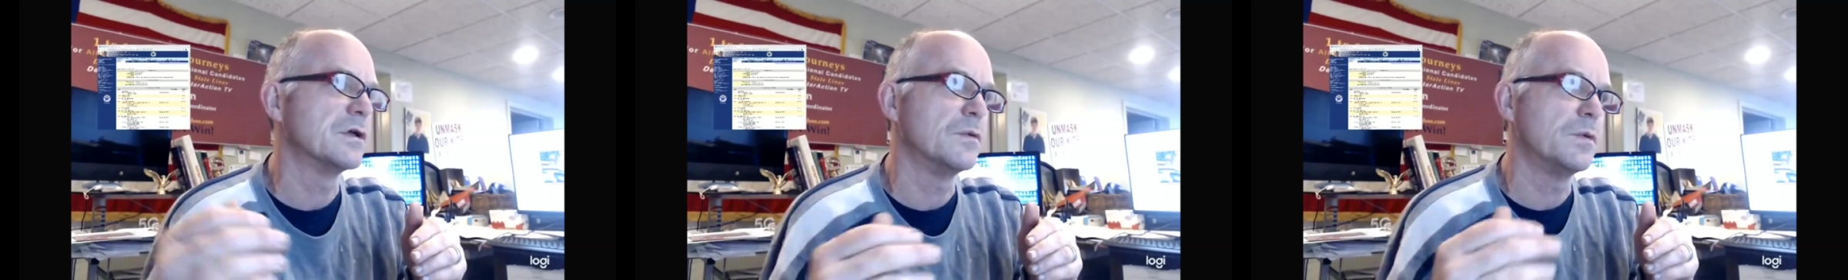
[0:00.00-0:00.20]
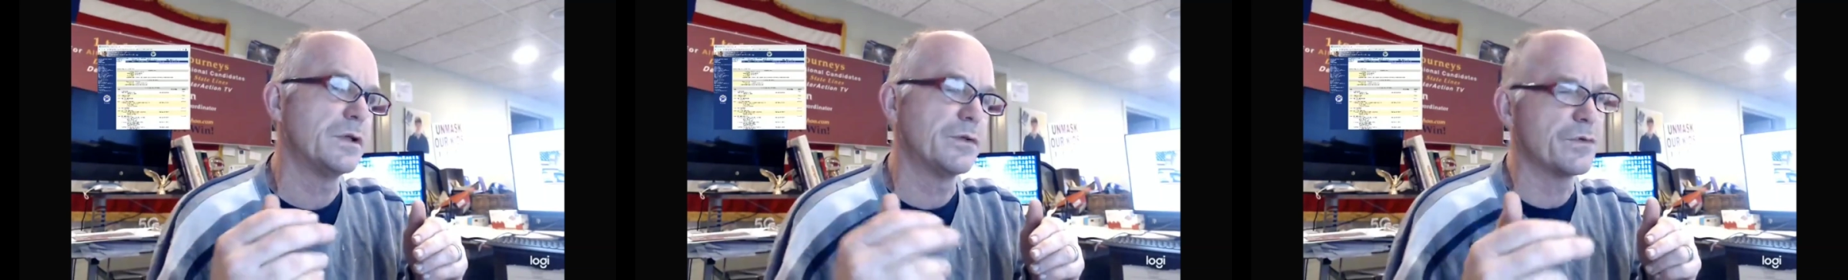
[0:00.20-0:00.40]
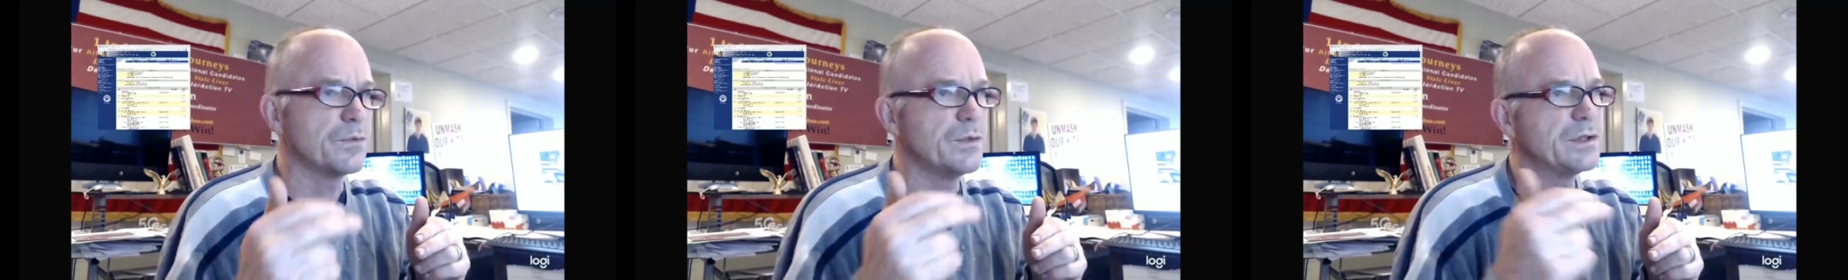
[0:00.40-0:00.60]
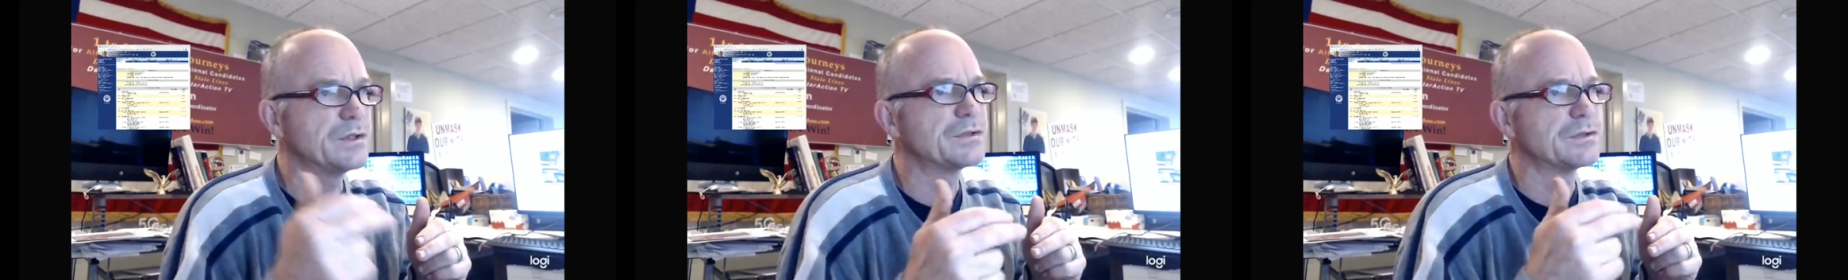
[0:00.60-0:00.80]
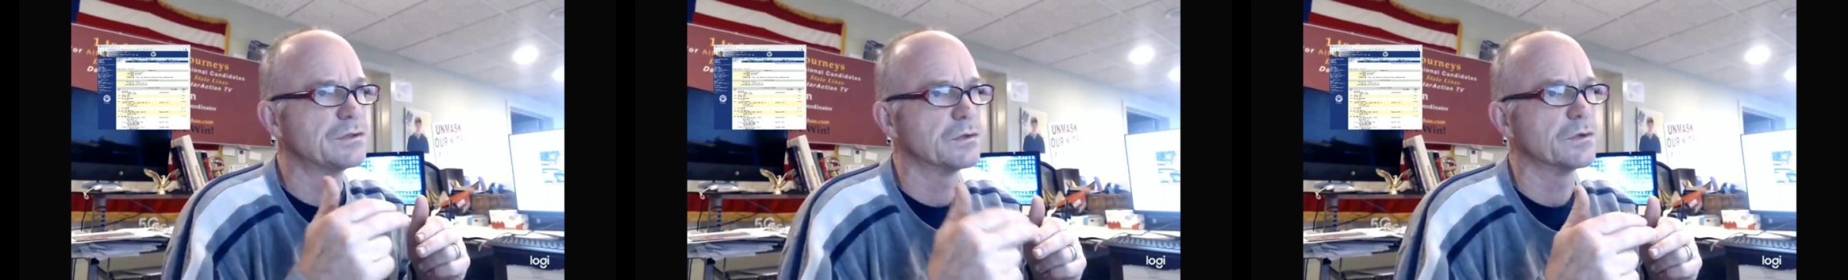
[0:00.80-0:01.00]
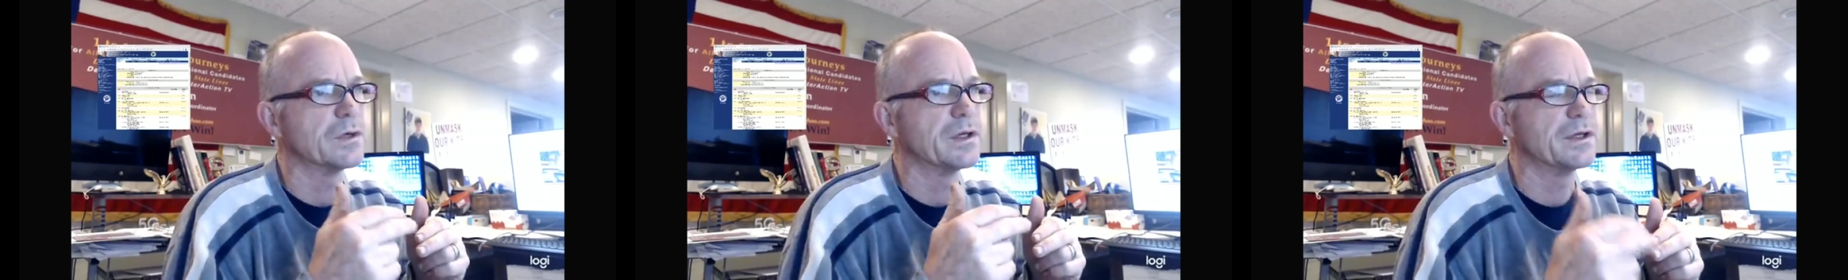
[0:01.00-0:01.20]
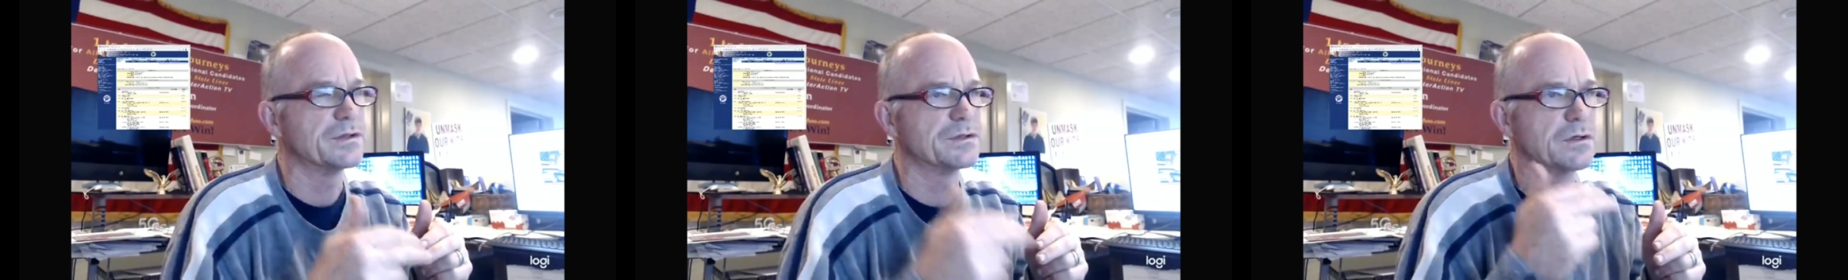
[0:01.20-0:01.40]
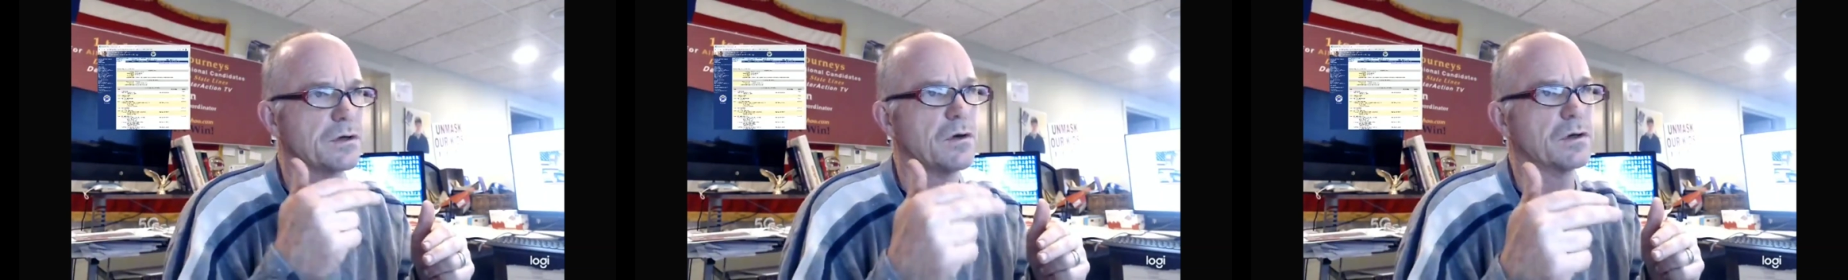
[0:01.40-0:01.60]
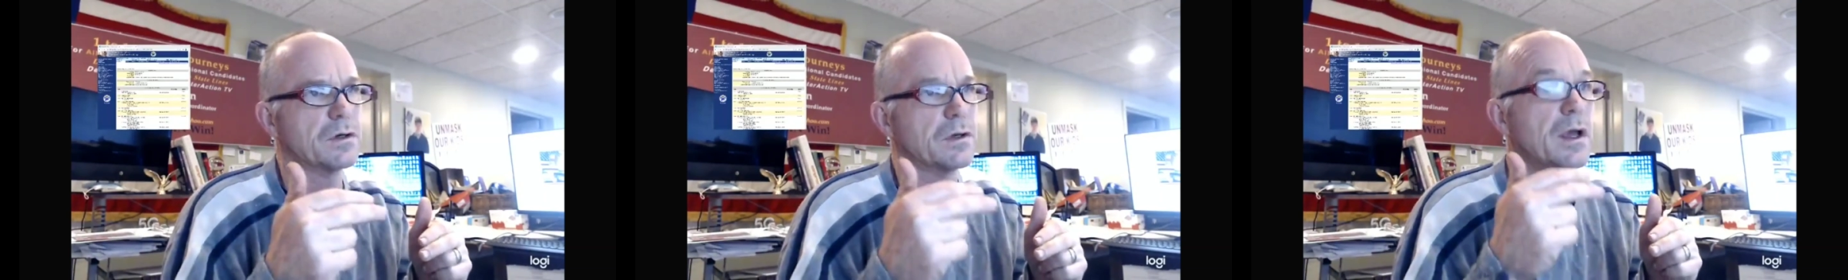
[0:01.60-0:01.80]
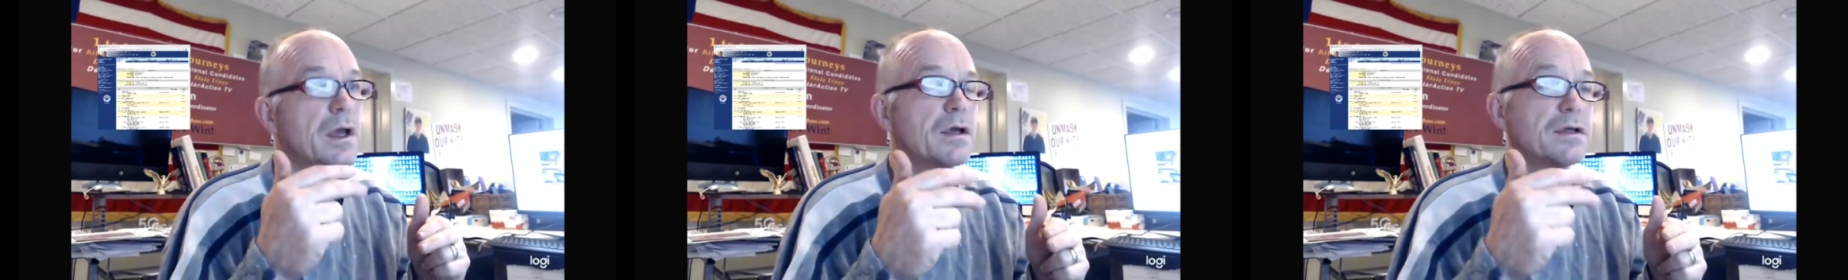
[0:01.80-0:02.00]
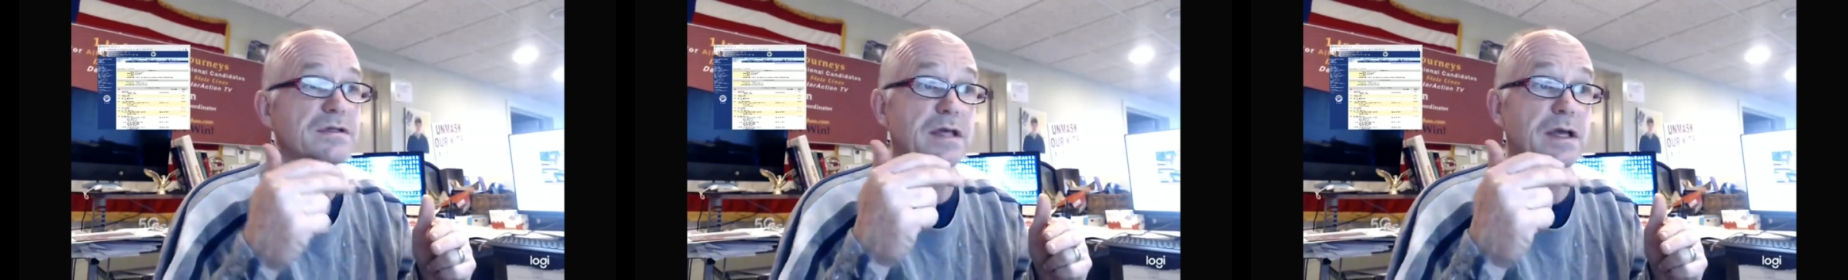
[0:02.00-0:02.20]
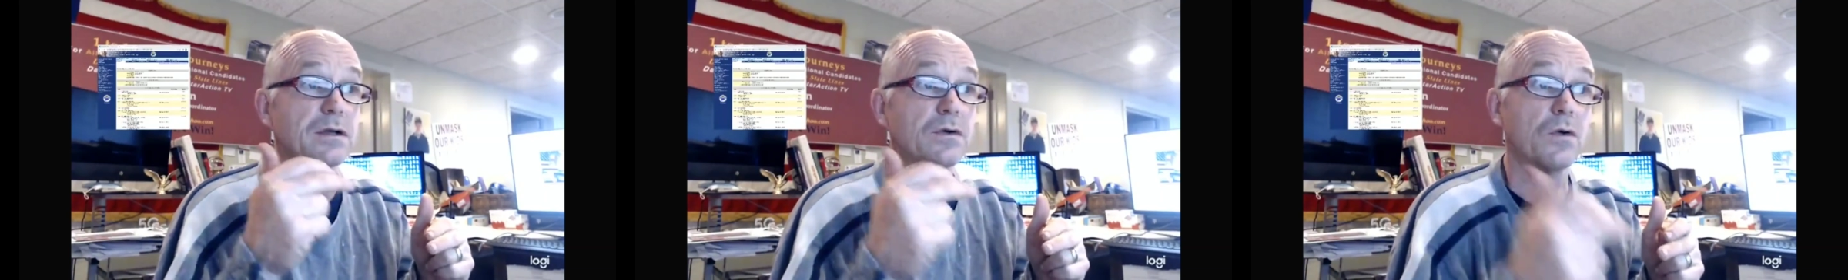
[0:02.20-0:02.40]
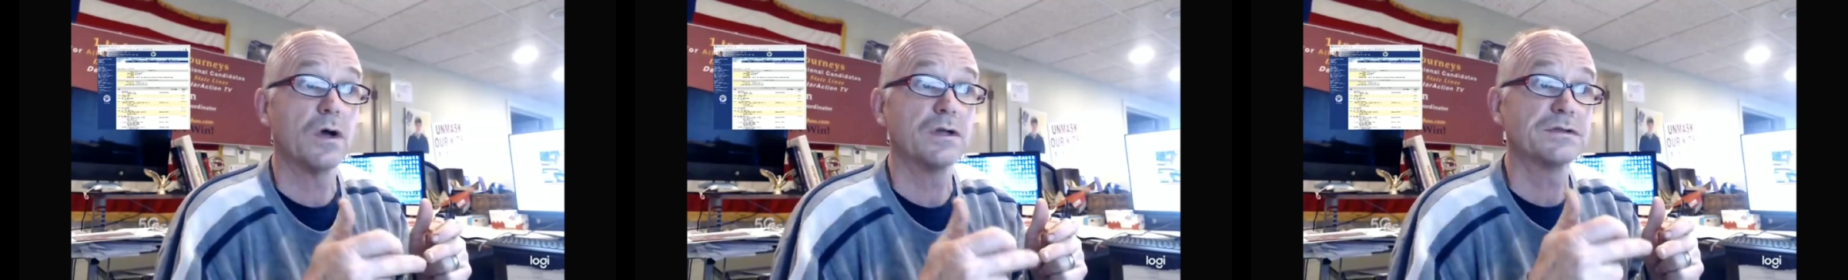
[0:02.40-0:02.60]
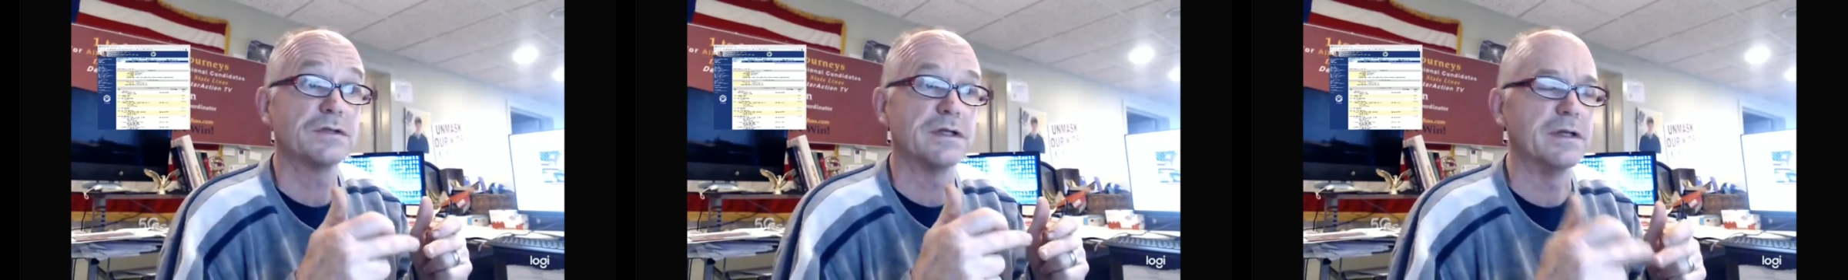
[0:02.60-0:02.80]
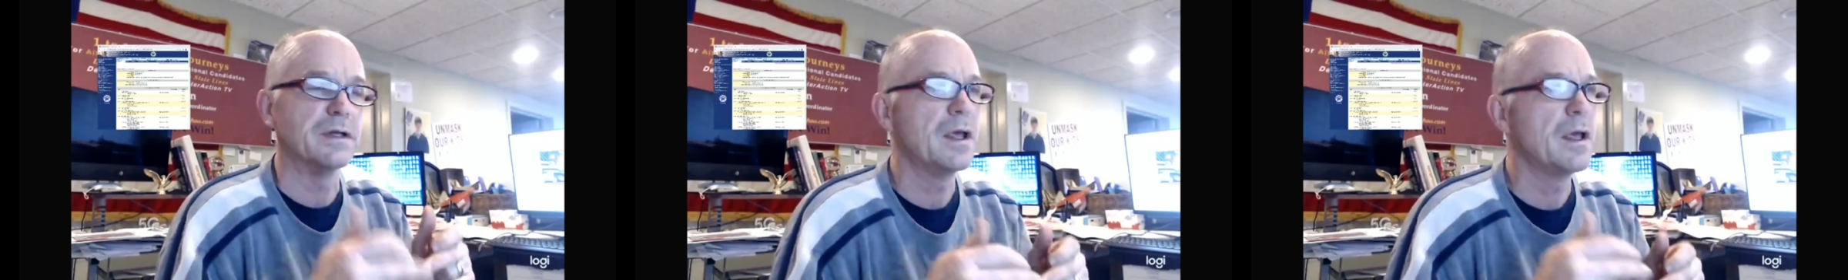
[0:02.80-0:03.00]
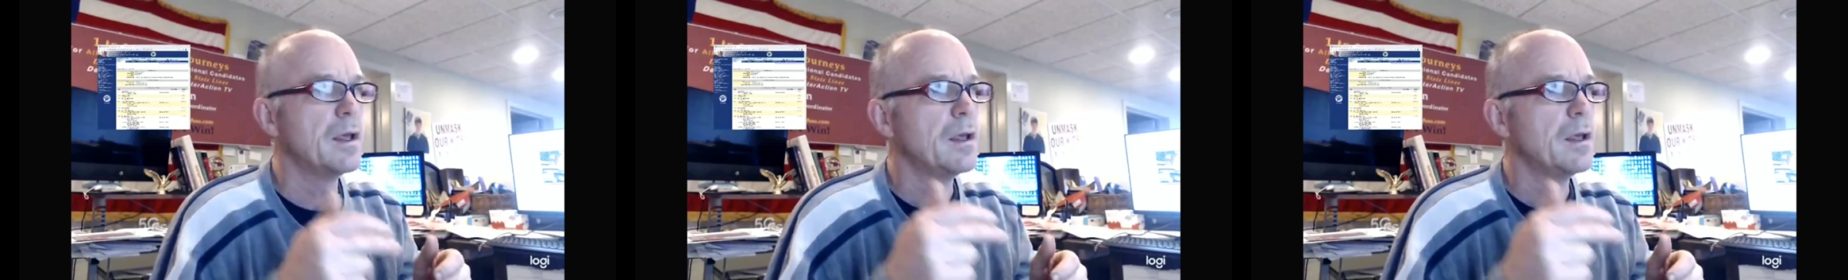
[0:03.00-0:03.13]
Well, the real story is that Crossland